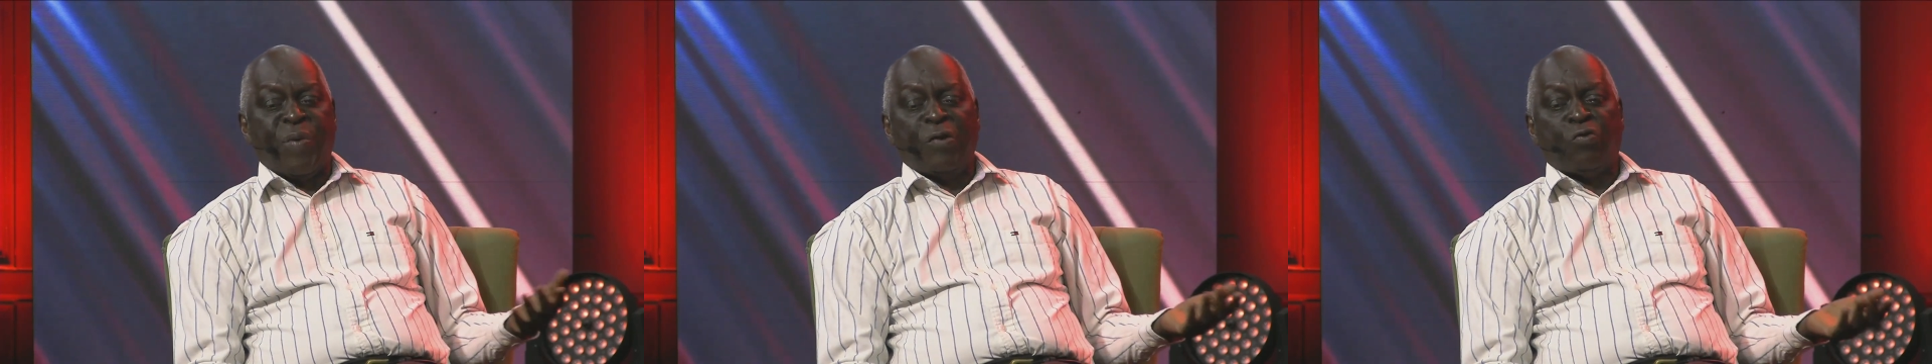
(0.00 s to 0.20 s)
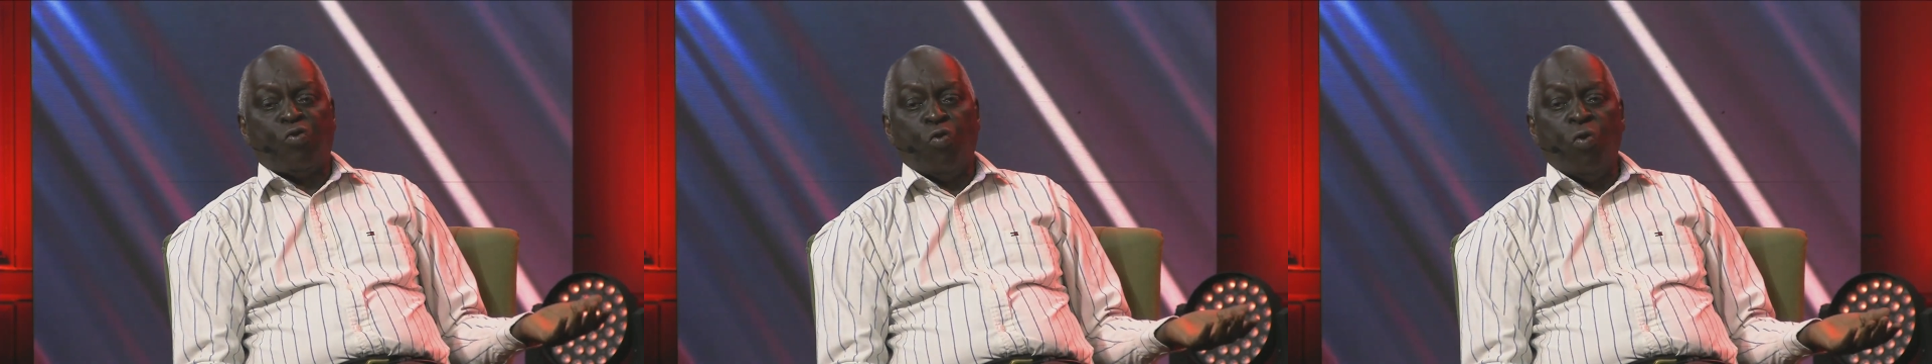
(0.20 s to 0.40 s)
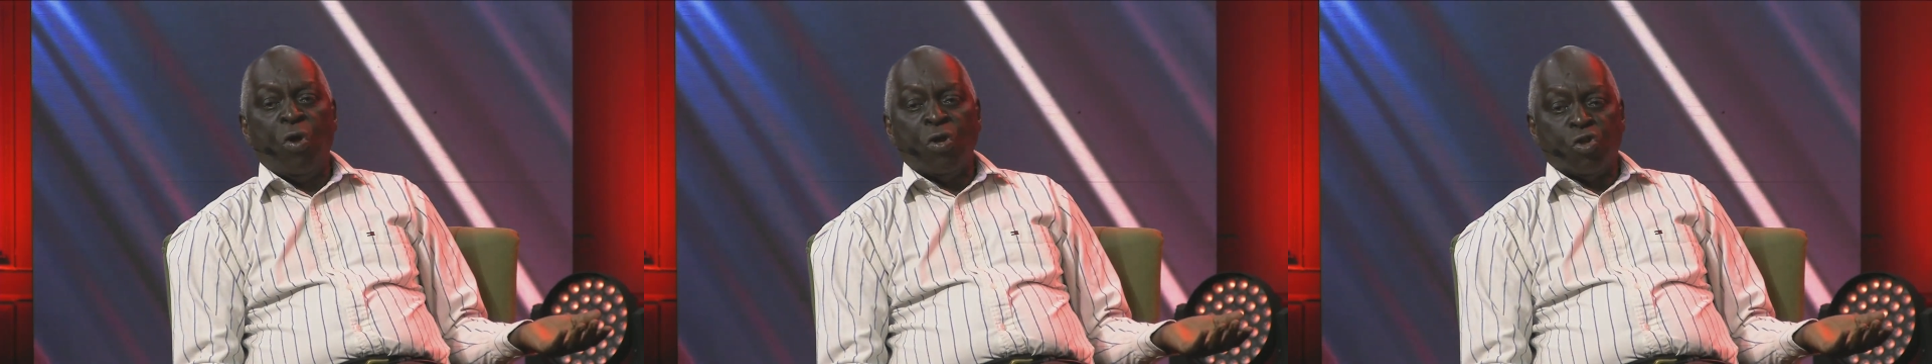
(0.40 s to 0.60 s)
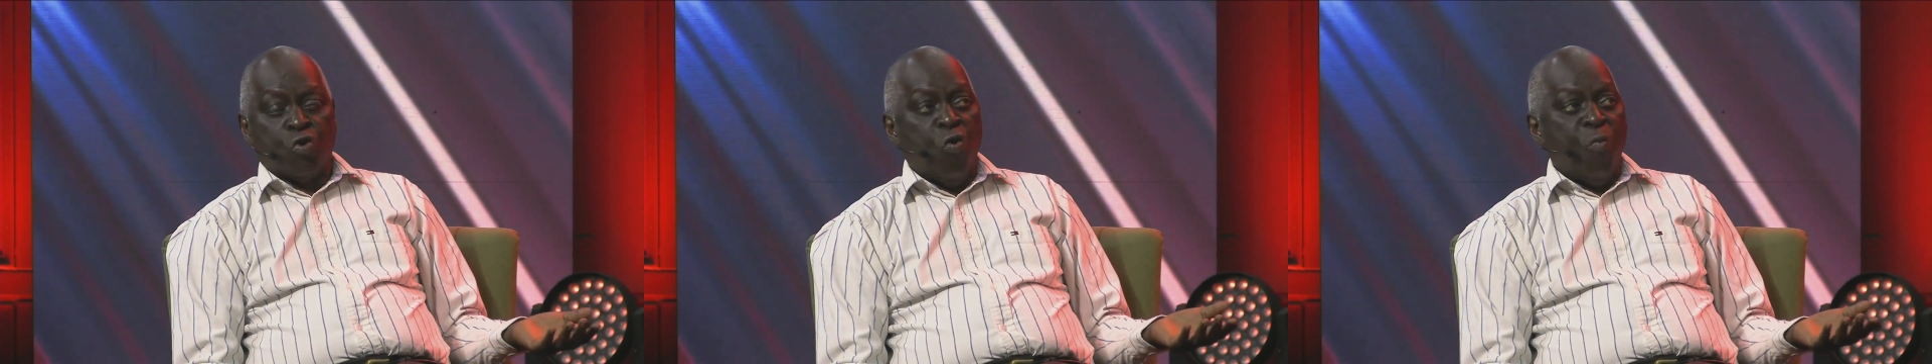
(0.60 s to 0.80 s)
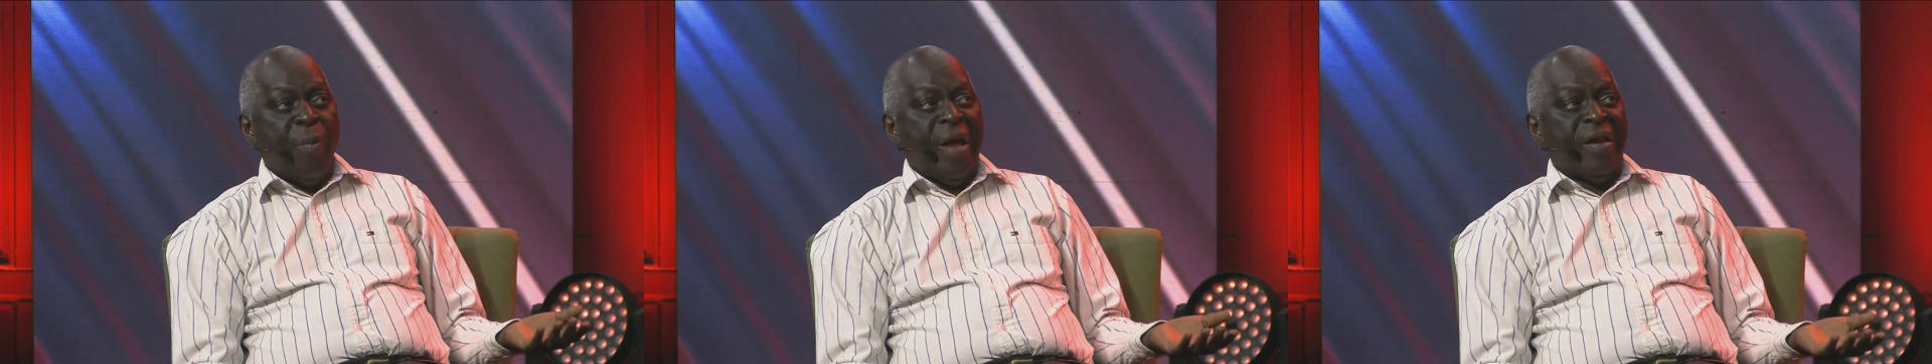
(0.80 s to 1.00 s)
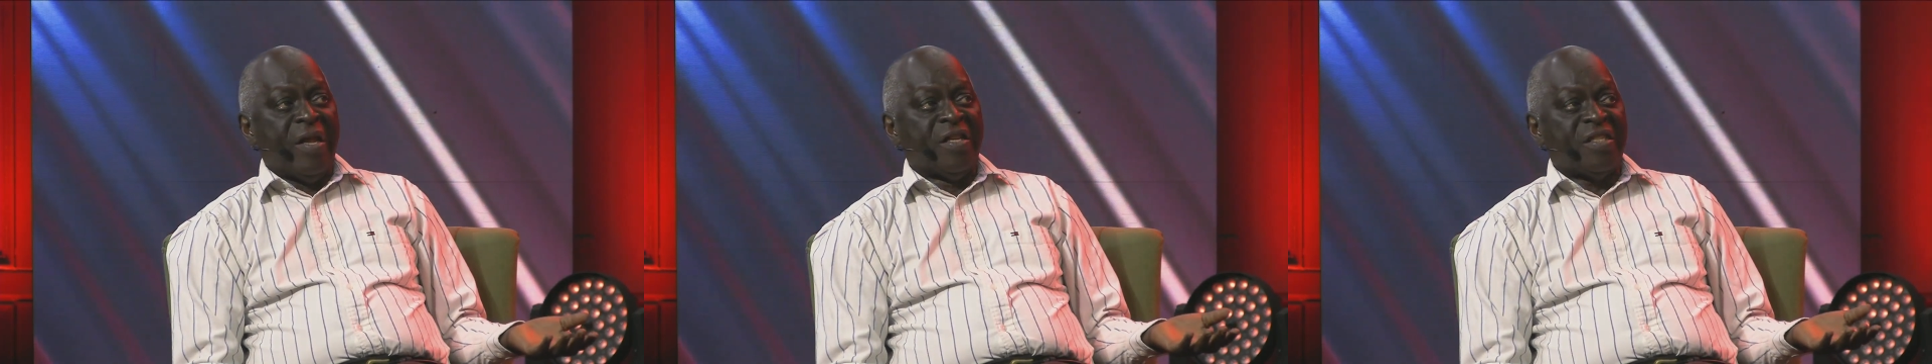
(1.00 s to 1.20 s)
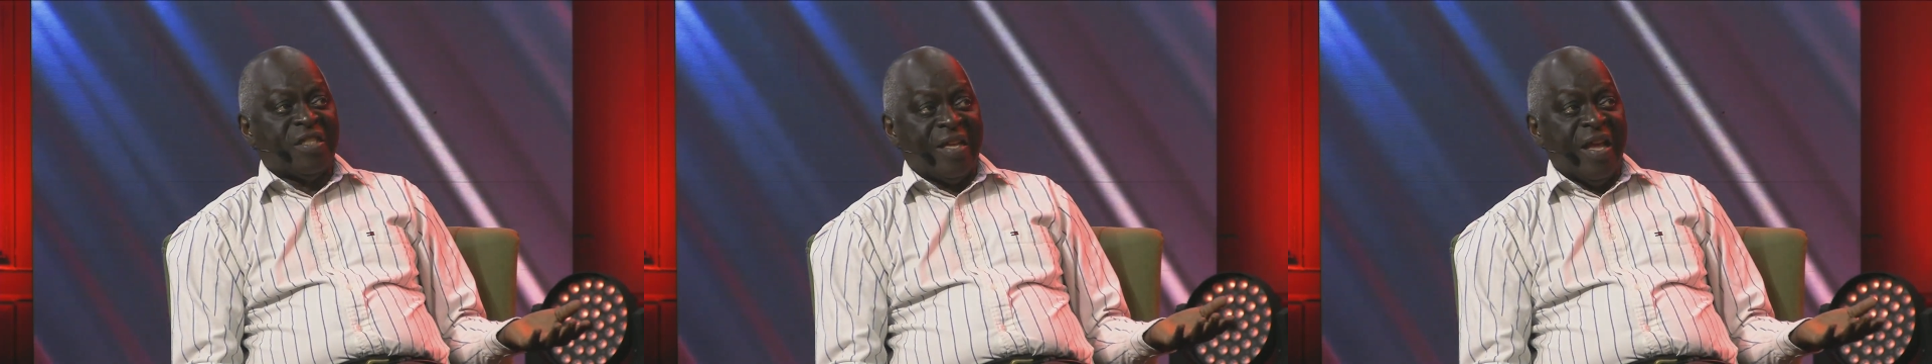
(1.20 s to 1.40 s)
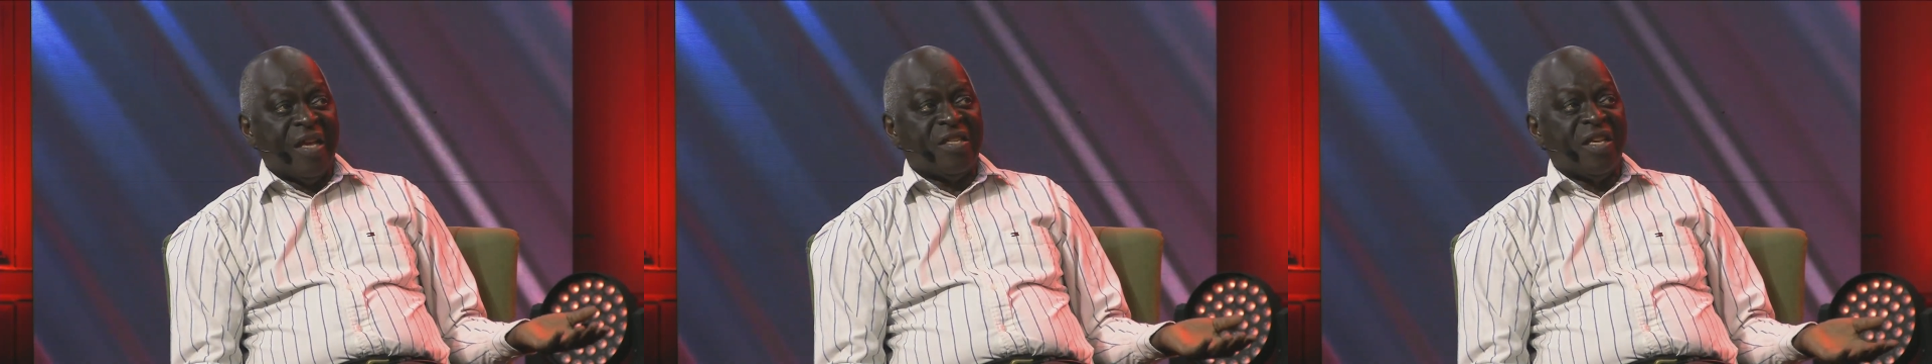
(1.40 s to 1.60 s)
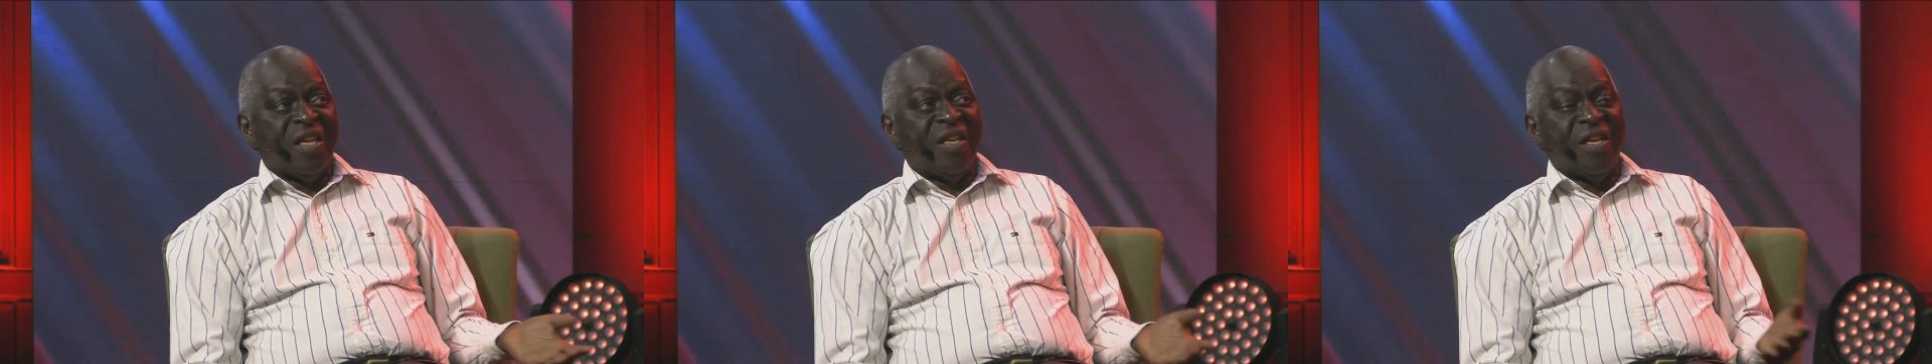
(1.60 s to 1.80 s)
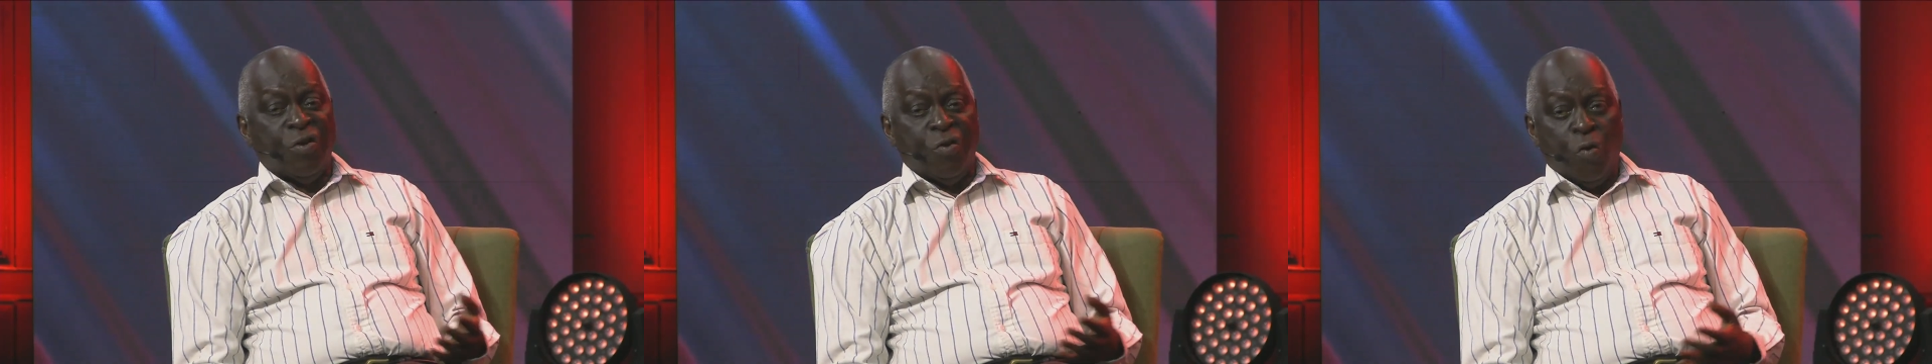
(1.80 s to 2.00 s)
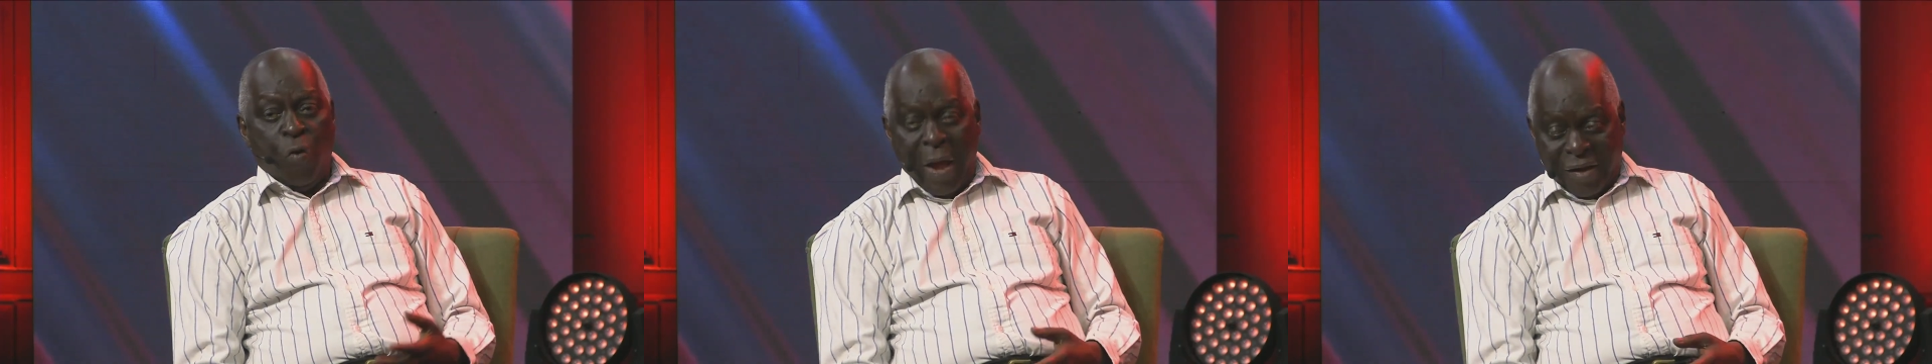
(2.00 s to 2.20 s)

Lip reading: so many states in the US.